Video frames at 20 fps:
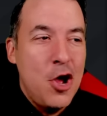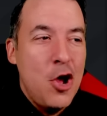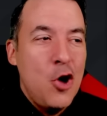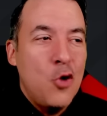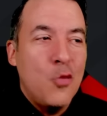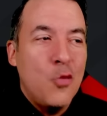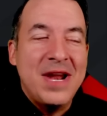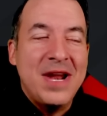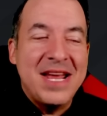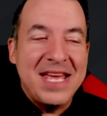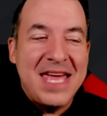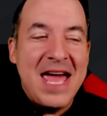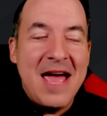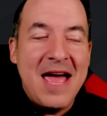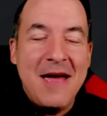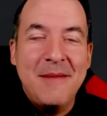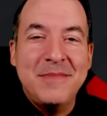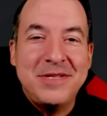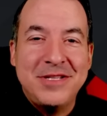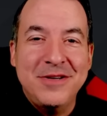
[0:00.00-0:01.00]
when it
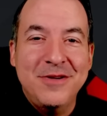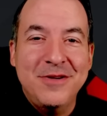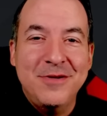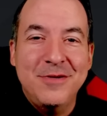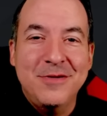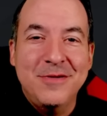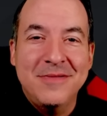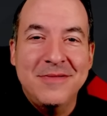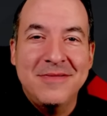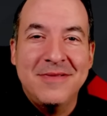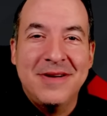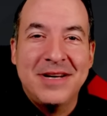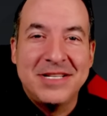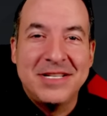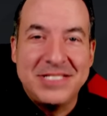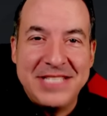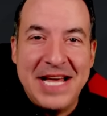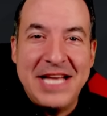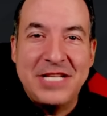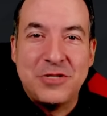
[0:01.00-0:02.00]
came to a
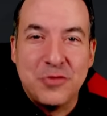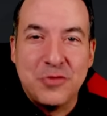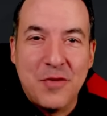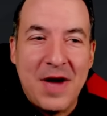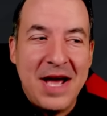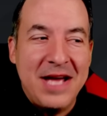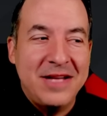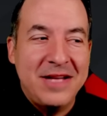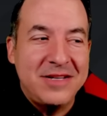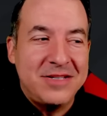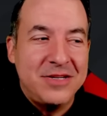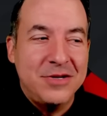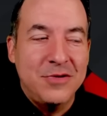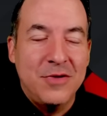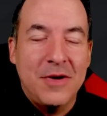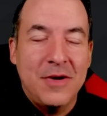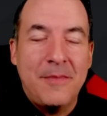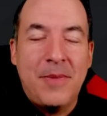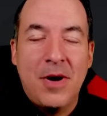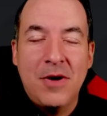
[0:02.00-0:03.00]
state's right to
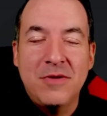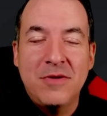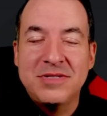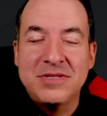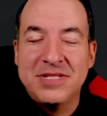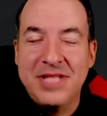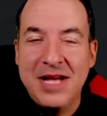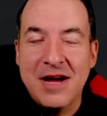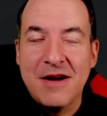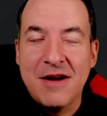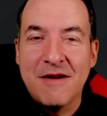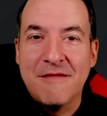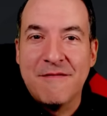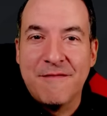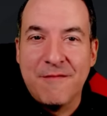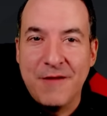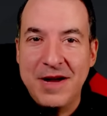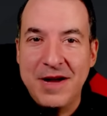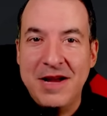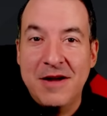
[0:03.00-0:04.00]
oppose their
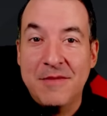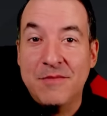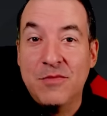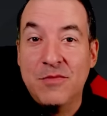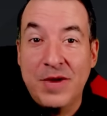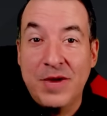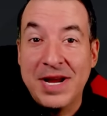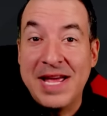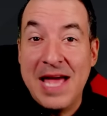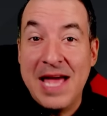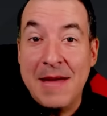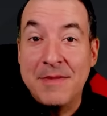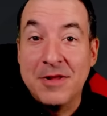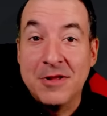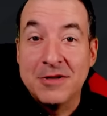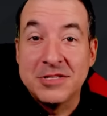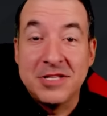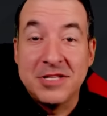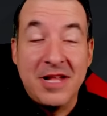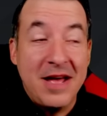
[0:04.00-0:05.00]
freedom when it came to their
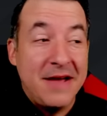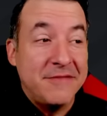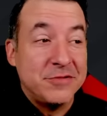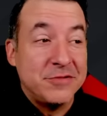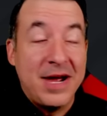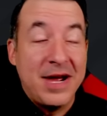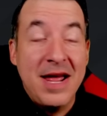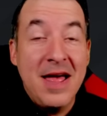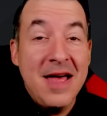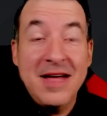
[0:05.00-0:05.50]
slaves, right?